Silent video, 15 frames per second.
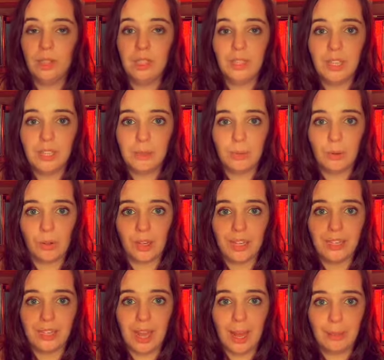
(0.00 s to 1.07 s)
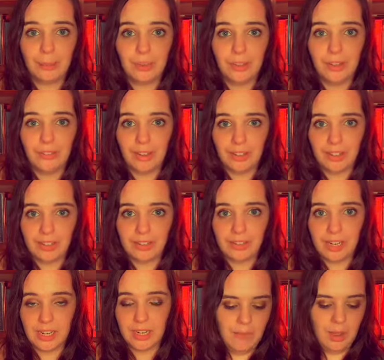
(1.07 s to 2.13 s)
This book is absolutely
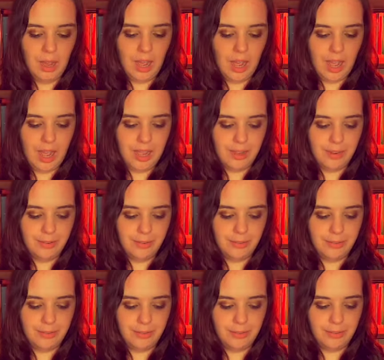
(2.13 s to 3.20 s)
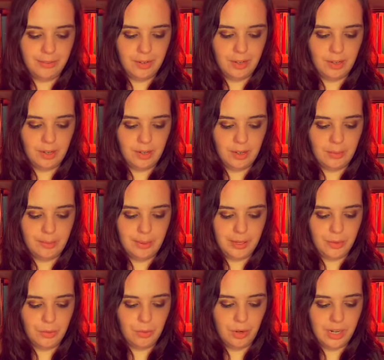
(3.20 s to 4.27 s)
fantastic. I've
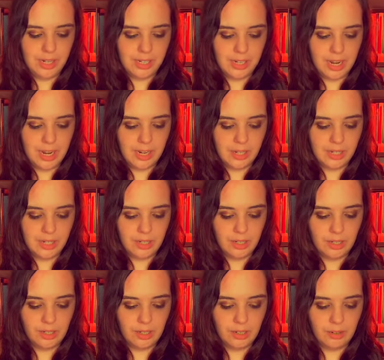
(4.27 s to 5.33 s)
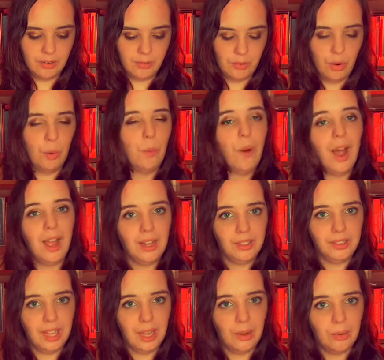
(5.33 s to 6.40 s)
been reading it for a while
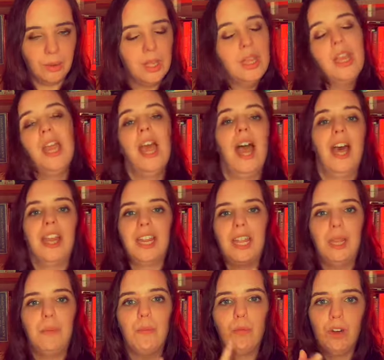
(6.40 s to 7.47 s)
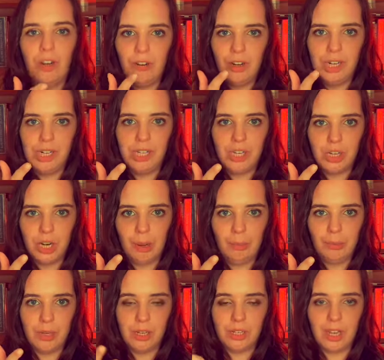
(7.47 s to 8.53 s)
now and I keep rereading the
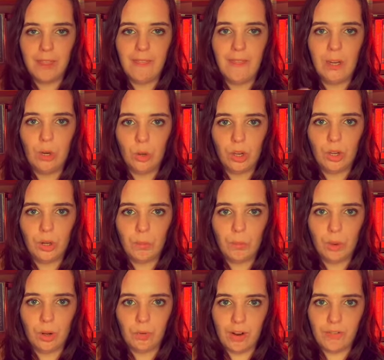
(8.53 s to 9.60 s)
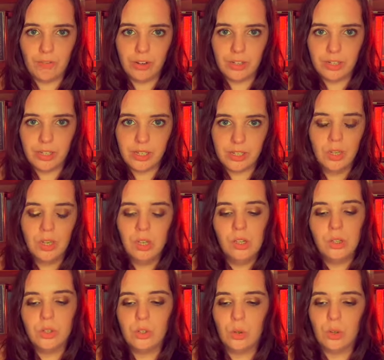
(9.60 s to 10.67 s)
chapters and then looking up what it references.
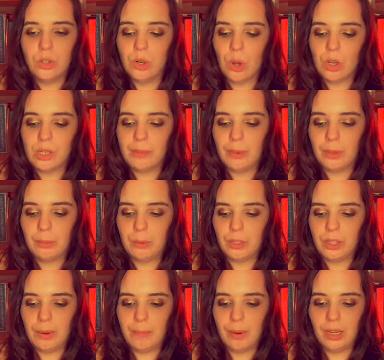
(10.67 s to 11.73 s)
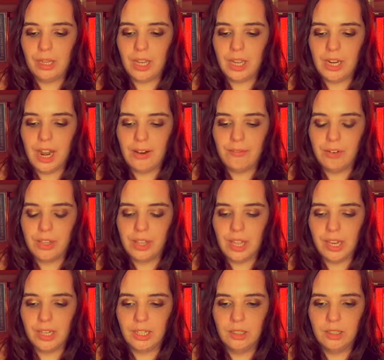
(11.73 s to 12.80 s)
So it talks about the British Empire and
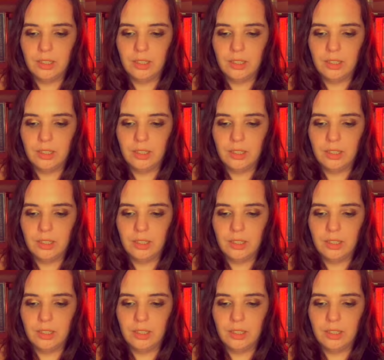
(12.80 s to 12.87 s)
everything